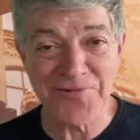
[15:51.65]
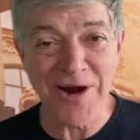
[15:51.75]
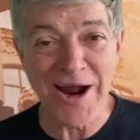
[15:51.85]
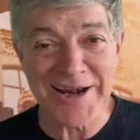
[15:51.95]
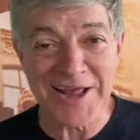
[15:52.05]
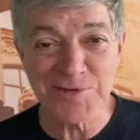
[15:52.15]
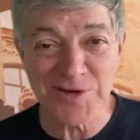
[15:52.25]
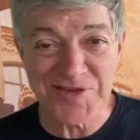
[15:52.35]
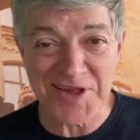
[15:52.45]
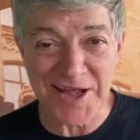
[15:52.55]
Fridays
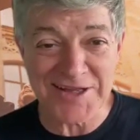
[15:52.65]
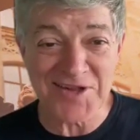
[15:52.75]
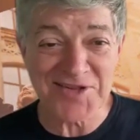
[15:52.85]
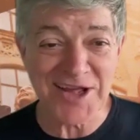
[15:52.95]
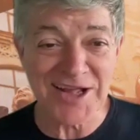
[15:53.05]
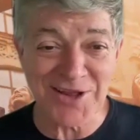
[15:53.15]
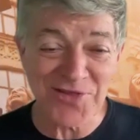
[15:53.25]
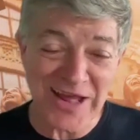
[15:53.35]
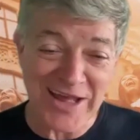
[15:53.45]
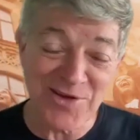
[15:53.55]
with Sandy.
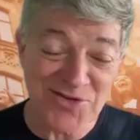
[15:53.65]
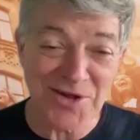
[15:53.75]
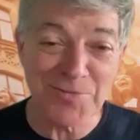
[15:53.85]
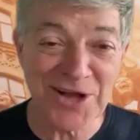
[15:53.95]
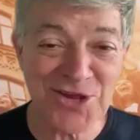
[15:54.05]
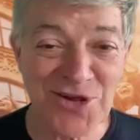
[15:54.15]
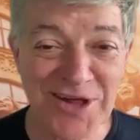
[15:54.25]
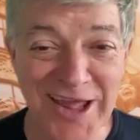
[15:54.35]
Sandy, thank you so much